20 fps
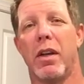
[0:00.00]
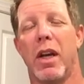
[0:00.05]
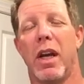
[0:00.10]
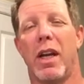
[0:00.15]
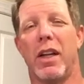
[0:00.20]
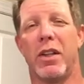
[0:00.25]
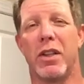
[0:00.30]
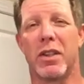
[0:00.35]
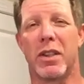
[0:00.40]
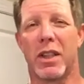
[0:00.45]

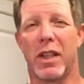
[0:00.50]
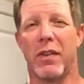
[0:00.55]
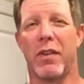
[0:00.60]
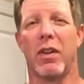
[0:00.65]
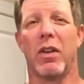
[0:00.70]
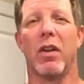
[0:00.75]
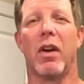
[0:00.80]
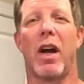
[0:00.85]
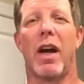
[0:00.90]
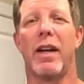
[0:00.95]
And just to give you
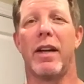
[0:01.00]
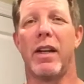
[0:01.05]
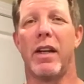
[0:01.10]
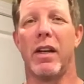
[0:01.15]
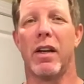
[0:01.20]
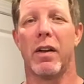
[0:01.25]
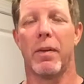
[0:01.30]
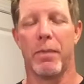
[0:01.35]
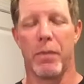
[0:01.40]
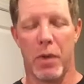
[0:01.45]
a little
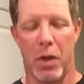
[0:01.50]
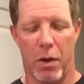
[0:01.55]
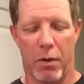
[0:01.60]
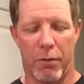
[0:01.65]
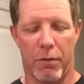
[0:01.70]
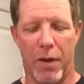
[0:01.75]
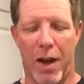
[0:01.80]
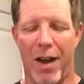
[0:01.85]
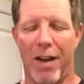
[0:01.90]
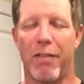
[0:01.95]
idea,
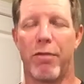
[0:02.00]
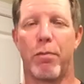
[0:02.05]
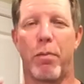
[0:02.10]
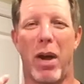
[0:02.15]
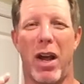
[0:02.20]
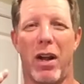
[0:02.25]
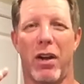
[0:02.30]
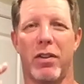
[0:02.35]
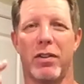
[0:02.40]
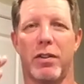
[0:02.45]
5
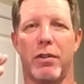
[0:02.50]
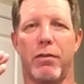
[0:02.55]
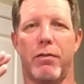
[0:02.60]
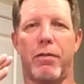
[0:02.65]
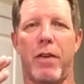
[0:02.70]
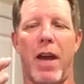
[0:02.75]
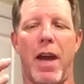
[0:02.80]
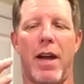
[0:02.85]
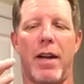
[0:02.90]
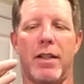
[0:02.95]
pounds of
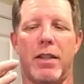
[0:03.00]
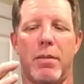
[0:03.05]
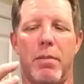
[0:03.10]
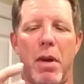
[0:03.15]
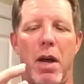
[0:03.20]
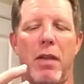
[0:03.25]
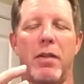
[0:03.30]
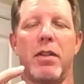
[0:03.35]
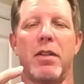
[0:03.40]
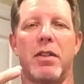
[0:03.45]
fat is
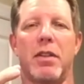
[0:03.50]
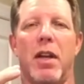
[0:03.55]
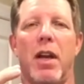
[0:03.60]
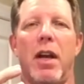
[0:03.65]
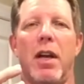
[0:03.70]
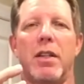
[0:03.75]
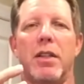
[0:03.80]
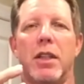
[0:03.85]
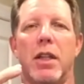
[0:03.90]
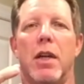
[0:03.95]
about the
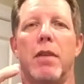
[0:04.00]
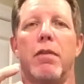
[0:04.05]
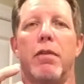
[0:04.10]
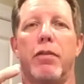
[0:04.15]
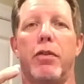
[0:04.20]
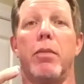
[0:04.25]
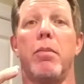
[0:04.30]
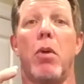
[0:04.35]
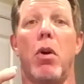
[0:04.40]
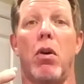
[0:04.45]
size of a
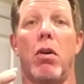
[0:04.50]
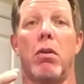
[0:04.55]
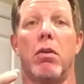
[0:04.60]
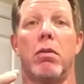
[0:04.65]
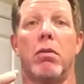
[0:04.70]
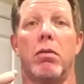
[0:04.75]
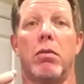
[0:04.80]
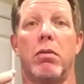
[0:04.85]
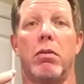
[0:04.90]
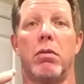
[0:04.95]
football,
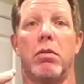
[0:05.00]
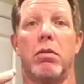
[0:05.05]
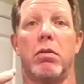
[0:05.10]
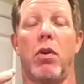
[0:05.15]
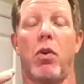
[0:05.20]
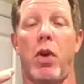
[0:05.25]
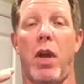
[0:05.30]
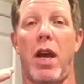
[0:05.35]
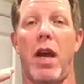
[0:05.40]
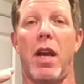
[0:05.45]

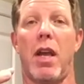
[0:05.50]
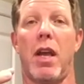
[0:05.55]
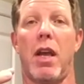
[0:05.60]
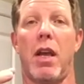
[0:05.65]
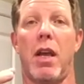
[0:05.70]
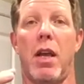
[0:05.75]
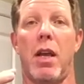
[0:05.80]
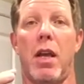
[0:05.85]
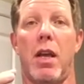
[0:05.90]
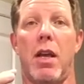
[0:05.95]
okay?
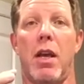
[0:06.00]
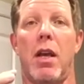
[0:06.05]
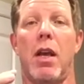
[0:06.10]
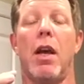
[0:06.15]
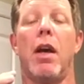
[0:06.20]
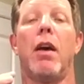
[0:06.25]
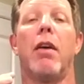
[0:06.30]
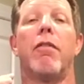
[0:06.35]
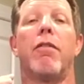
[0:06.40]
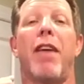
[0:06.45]

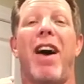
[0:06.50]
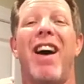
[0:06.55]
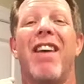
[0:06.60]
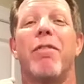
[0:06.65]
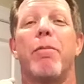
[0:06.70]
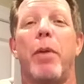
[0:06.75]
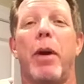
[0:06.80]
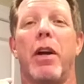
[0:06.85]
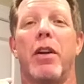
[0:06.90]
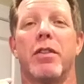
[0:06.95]

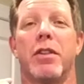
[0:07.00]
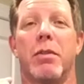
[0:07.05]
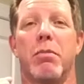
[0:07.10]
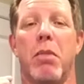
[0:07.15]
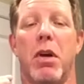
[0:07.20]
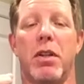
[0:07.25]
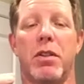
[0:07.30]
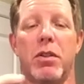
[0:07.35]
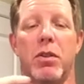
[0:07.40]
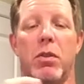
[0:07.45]
5 pounds of
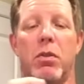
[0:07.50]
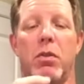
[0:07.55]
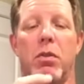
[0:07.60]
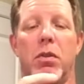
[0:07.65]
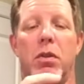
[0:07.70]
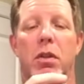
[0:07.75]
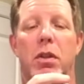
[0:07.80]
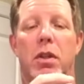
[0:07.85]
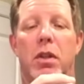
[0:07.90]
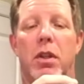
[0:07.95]

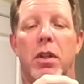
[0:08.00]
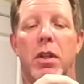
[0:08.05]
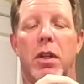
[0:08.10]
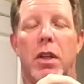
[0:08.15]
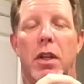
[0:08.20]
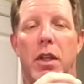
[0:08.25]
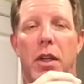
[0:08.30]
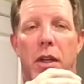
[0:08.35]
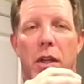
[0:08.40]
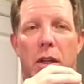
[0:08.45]
muscle
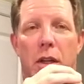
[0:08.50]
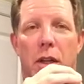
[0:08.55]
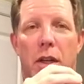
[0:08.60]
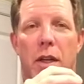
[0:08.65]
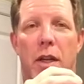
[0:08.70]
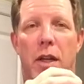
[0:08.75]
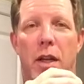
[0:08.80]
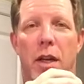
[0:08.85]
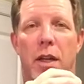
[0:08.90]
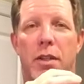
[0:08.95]

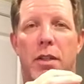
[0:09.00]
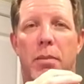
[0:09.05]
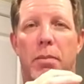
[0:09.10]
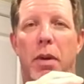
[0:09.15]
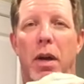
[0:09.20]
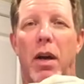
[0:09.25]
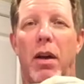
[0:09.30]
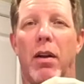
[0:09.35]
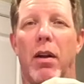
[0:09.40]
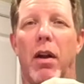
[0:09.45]
is
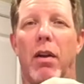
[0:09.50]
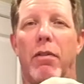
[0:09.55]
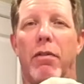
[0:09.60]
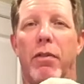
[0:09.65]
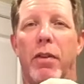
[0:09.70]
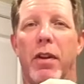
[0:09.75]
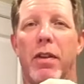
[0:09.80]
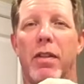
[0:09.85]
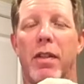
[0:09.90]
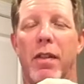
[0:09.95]
about a
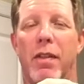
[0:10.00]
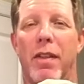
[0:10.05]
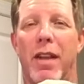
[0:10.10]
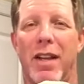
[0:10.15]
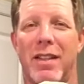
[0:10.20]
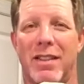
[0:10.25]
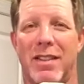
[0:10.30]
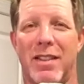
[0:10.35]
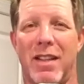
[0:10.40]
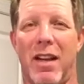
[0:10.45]
fifth
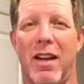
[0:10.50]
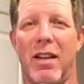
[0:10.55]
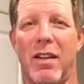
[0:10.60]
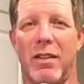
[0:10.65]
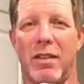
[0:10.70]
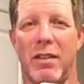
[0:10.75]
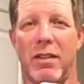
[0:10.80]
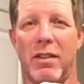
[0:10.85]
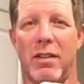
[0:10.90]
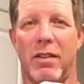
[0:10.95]
that
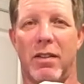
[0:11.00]
size.